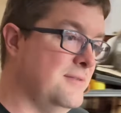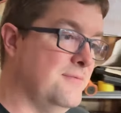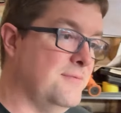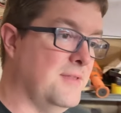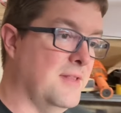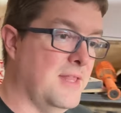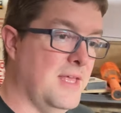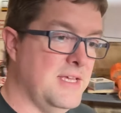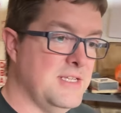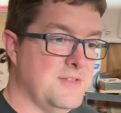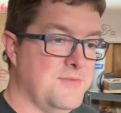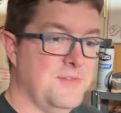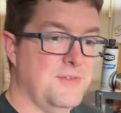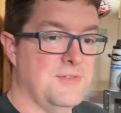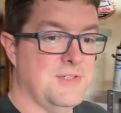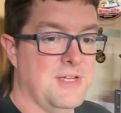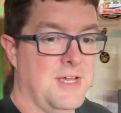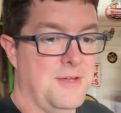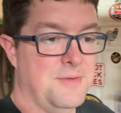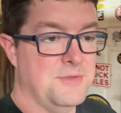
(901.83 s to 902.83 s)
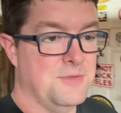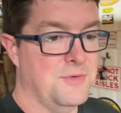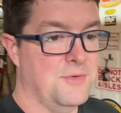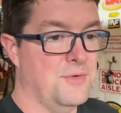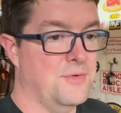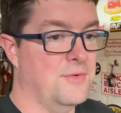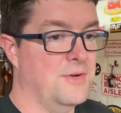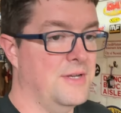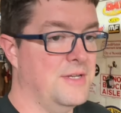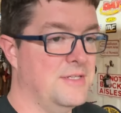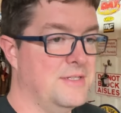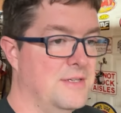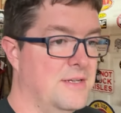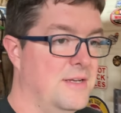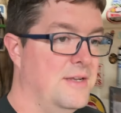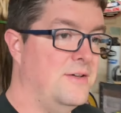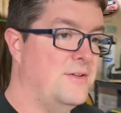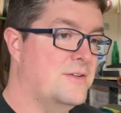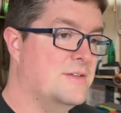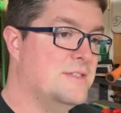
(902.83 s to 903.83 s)
the last few times we went racing, I
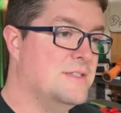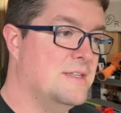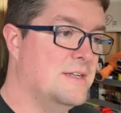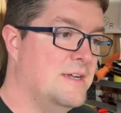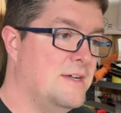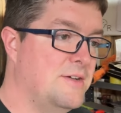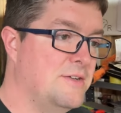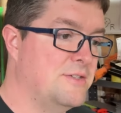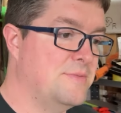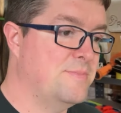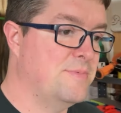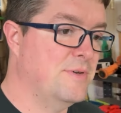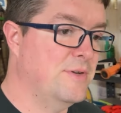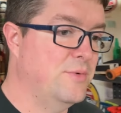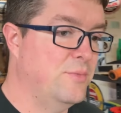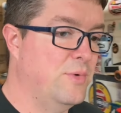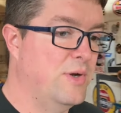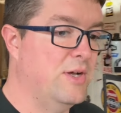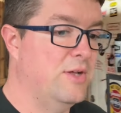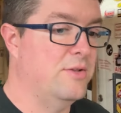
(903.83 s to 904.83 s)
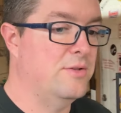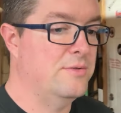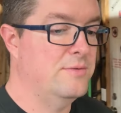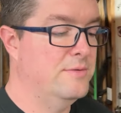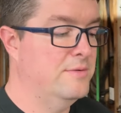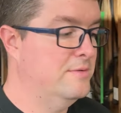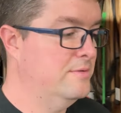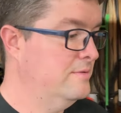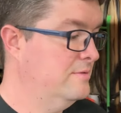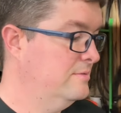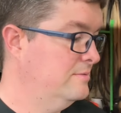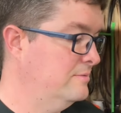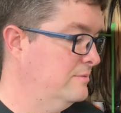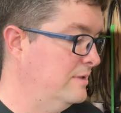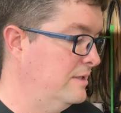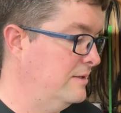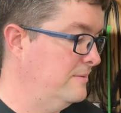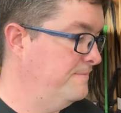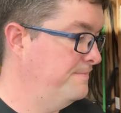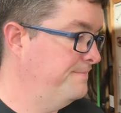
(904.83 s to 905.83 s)
noticed that I was pretty well
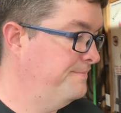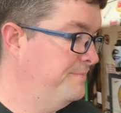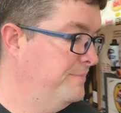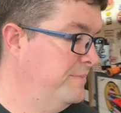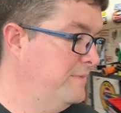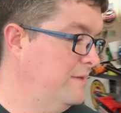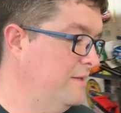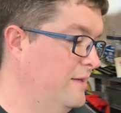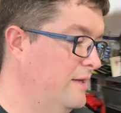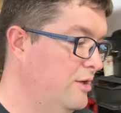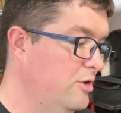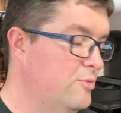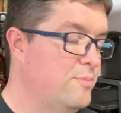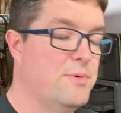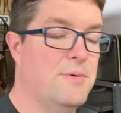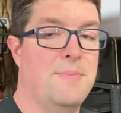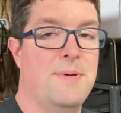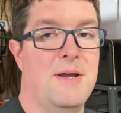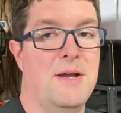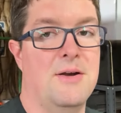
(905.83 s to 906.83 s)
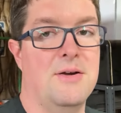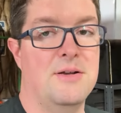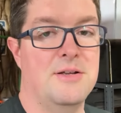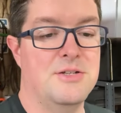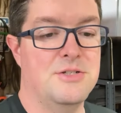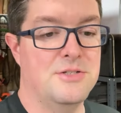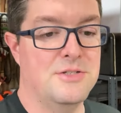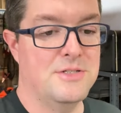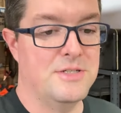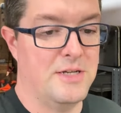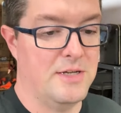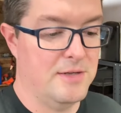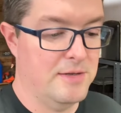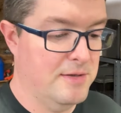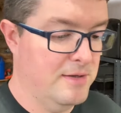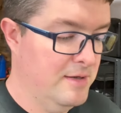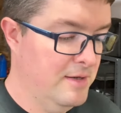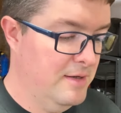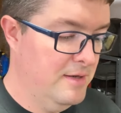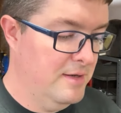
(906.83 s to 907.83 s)
ill prepared, I should say,
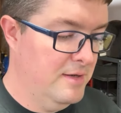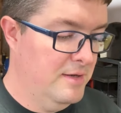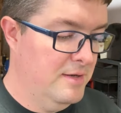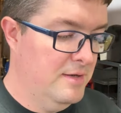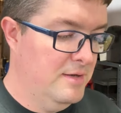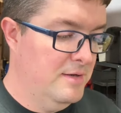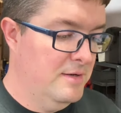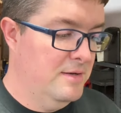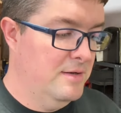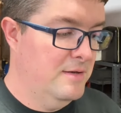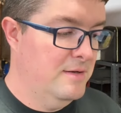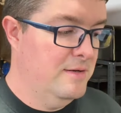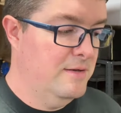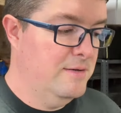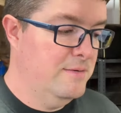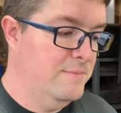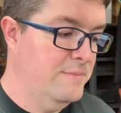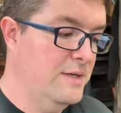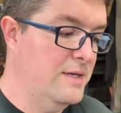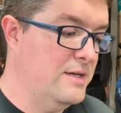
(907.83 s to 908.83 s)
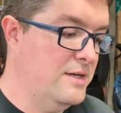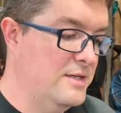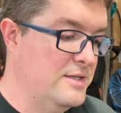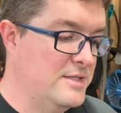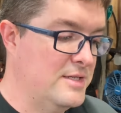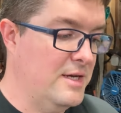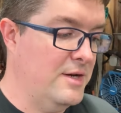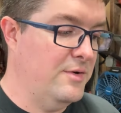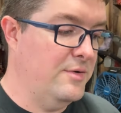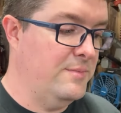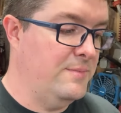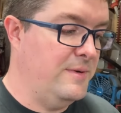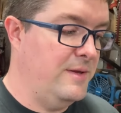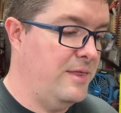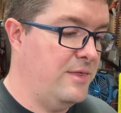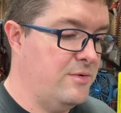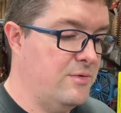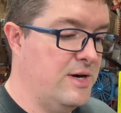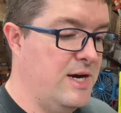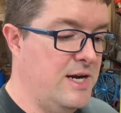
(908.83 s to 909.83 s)
because I would be
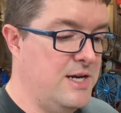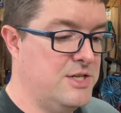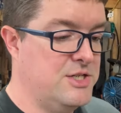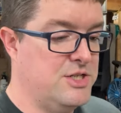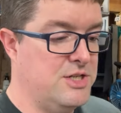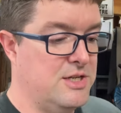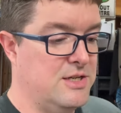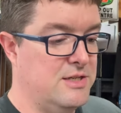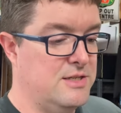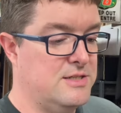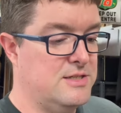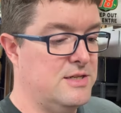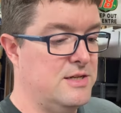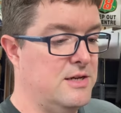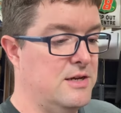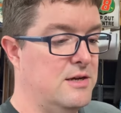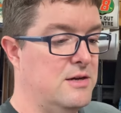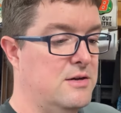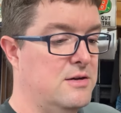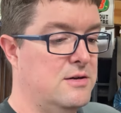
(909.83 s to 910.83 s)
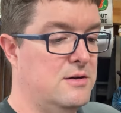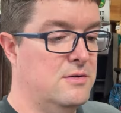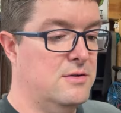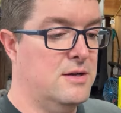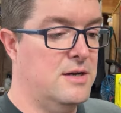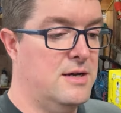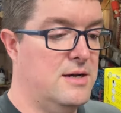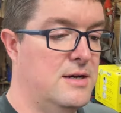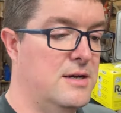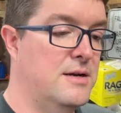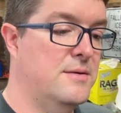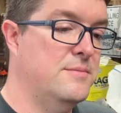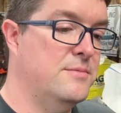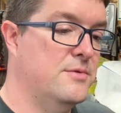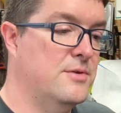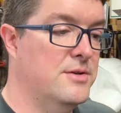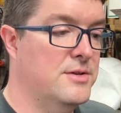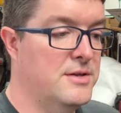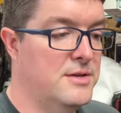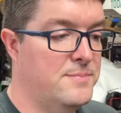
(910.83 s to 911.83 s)
thrashing and saying, oh God, I'm
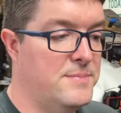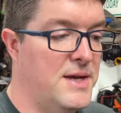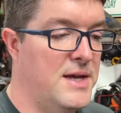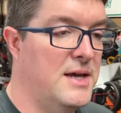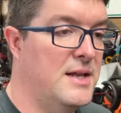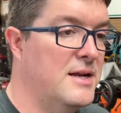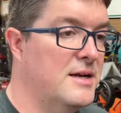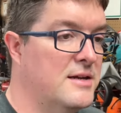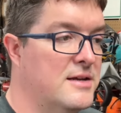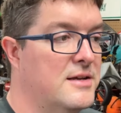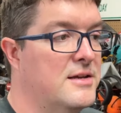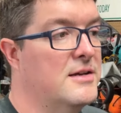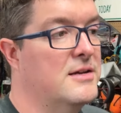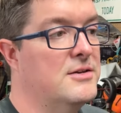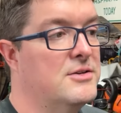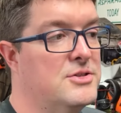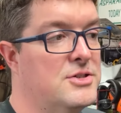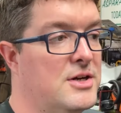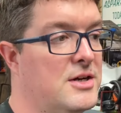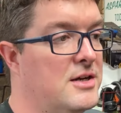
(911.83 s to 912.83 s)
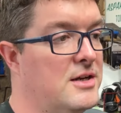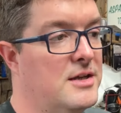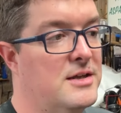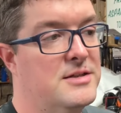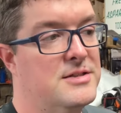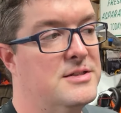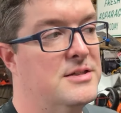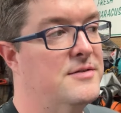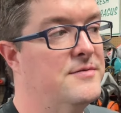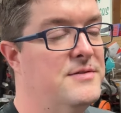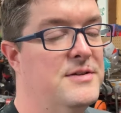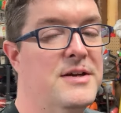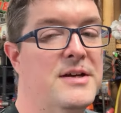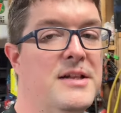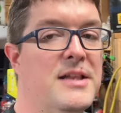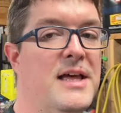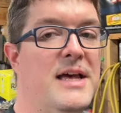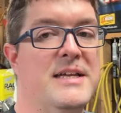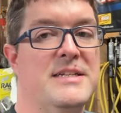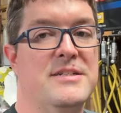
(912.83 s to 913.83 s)
really panicking and trying to get stuff done
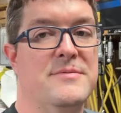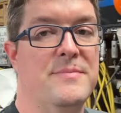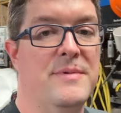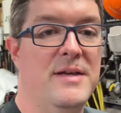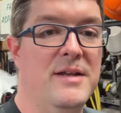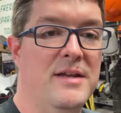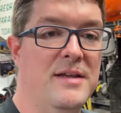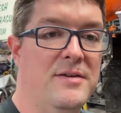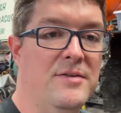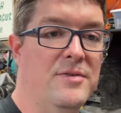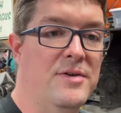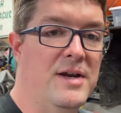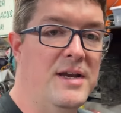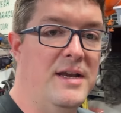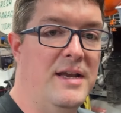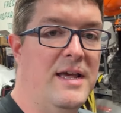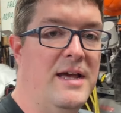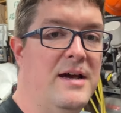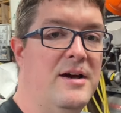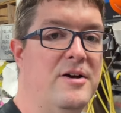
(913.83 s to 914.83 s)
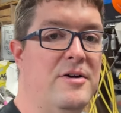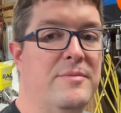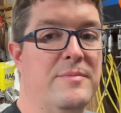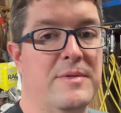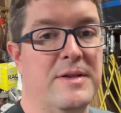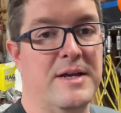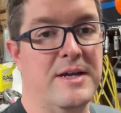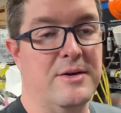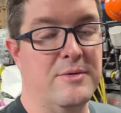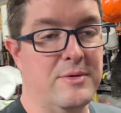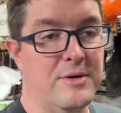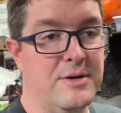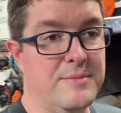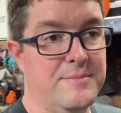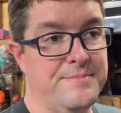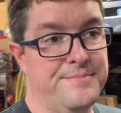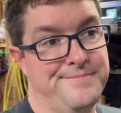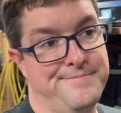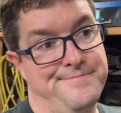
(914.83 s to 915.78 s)
last minute. And right now I'm like, well,